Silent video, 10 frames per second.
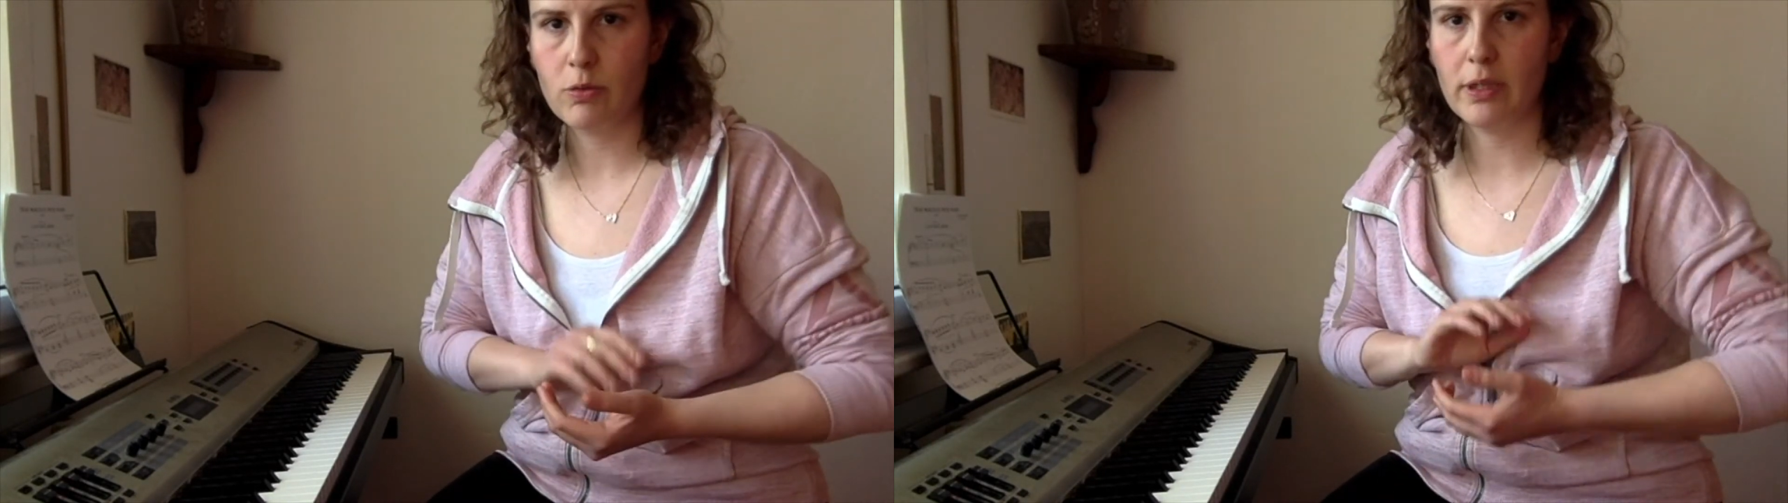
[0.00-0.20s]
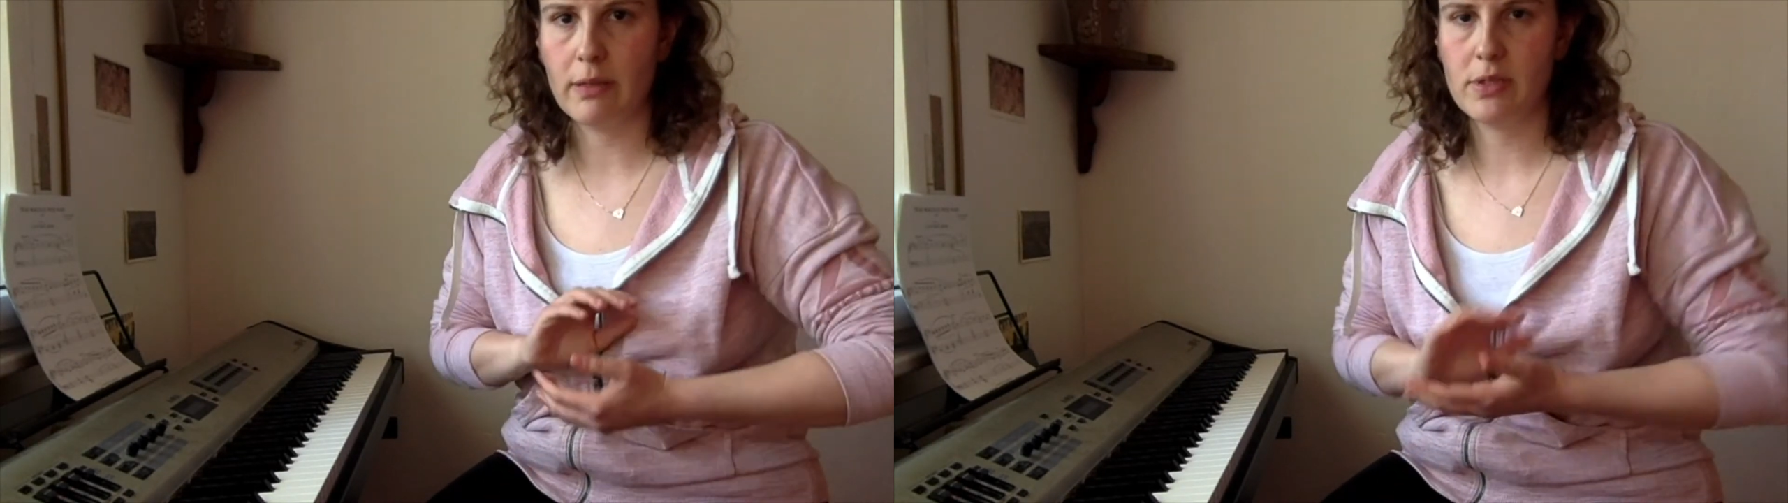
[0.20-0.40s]

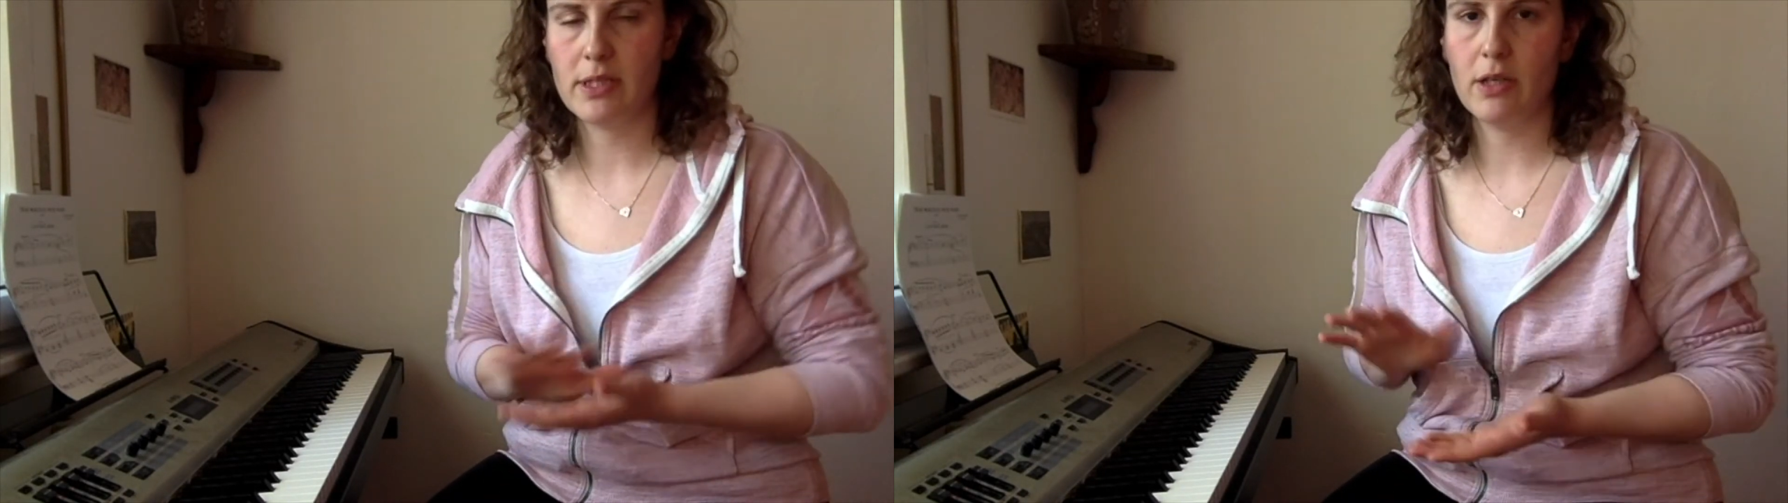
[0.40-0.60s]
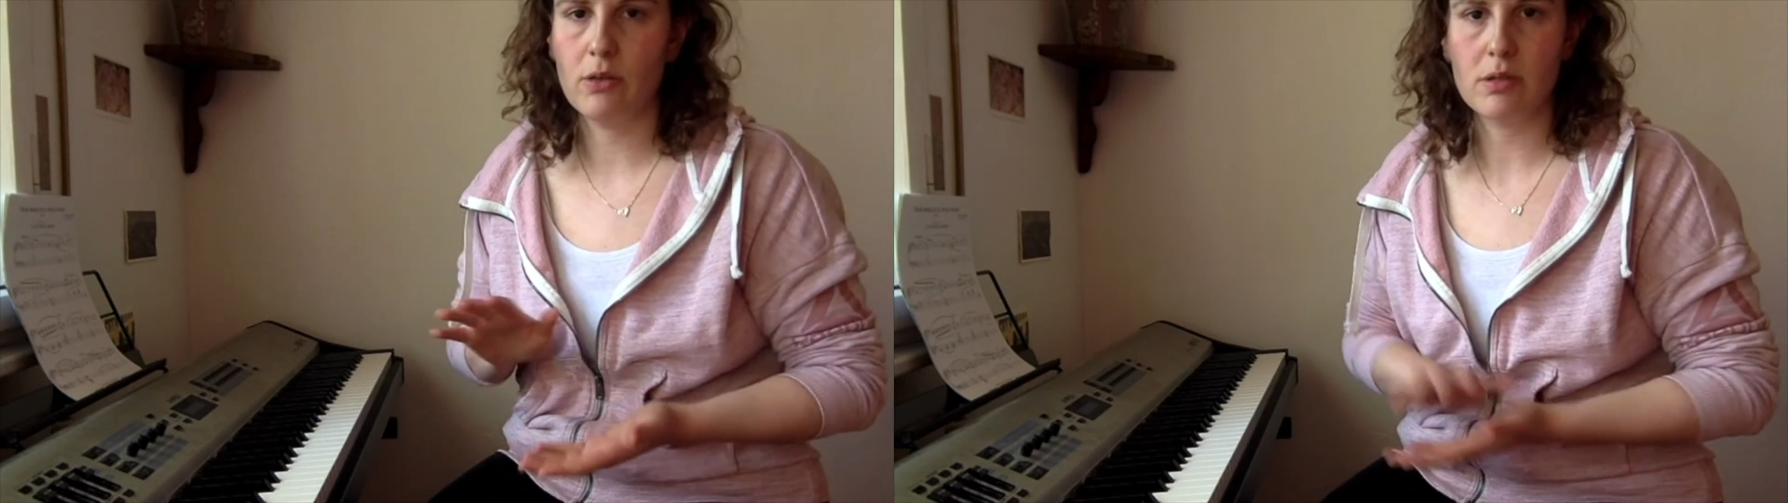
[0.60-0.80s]
when I'm
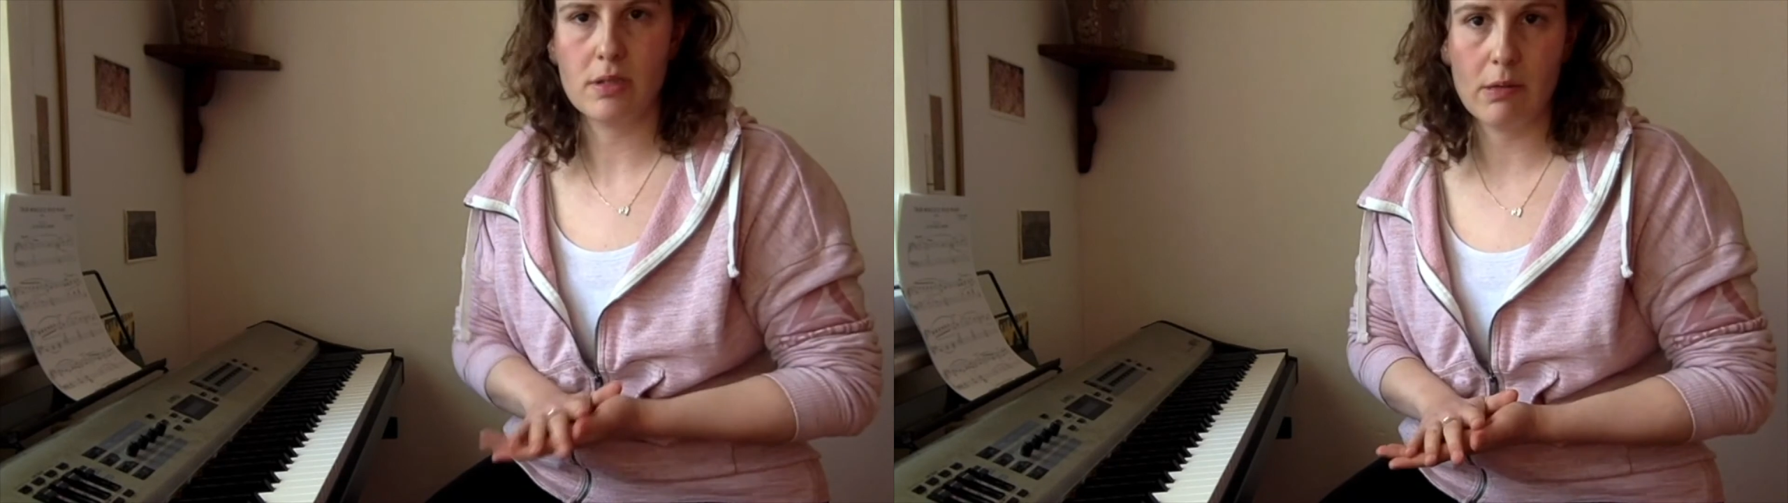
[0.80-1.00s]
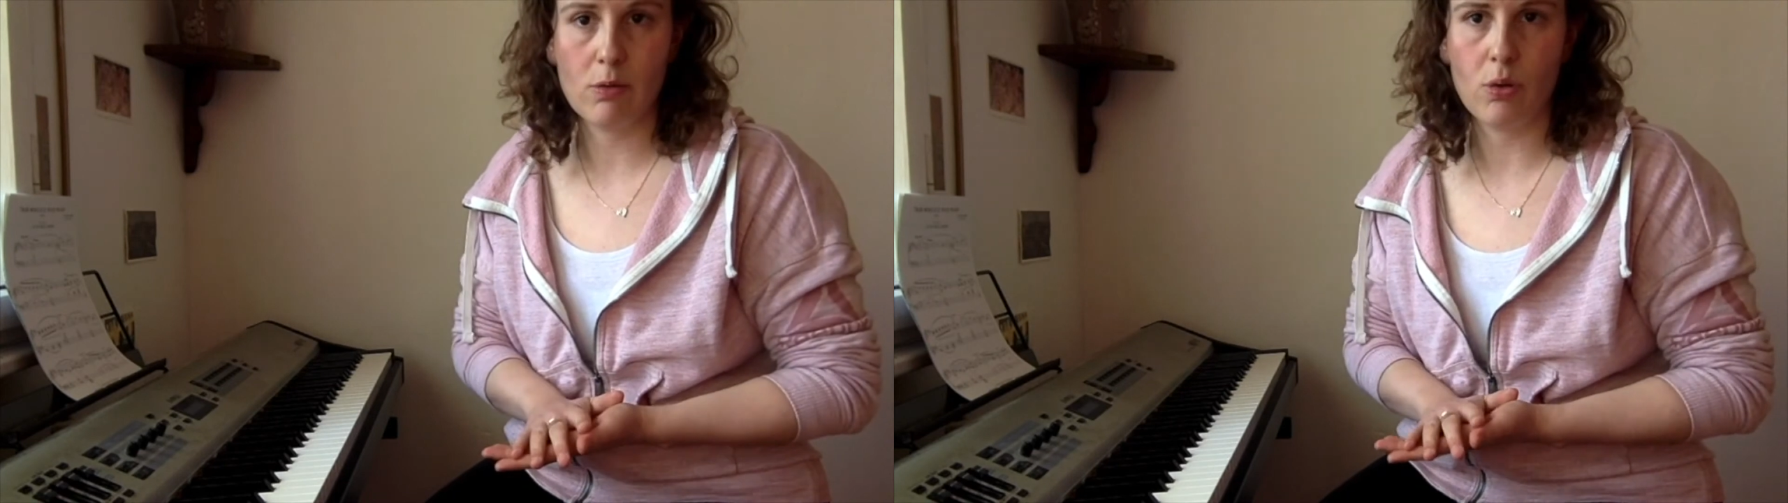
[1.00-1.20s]
staying on the
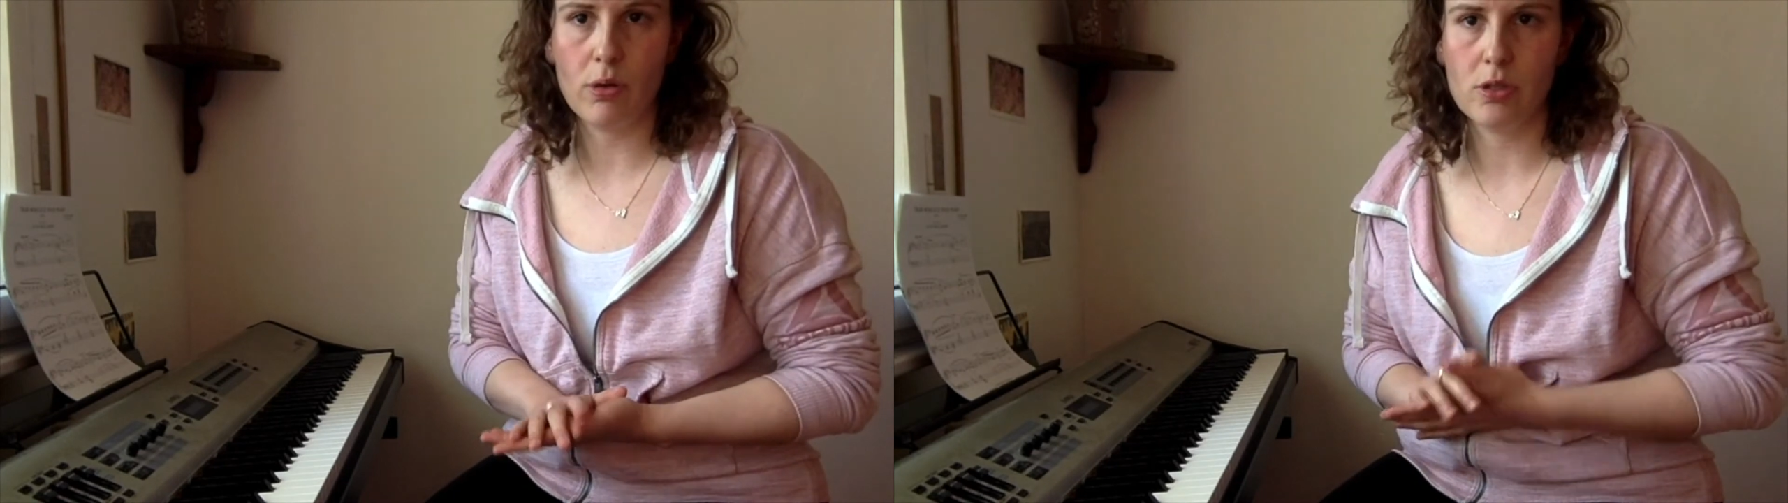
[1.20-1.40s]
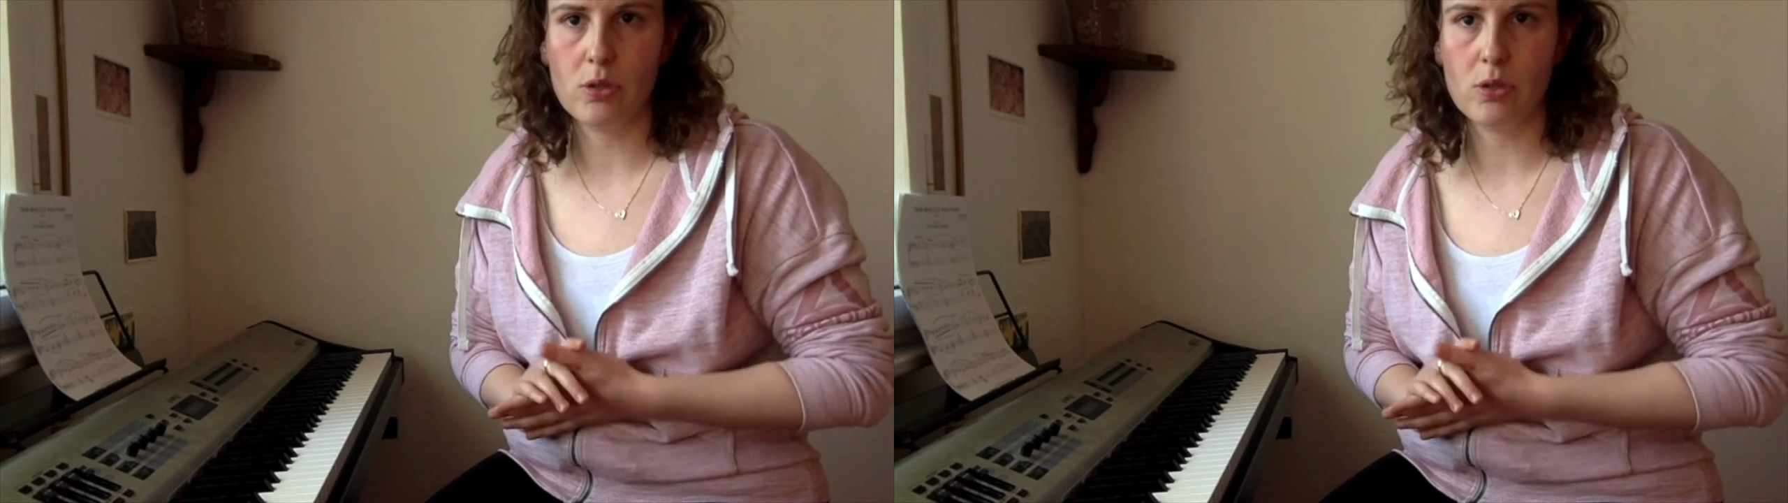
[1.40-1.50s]
same chord,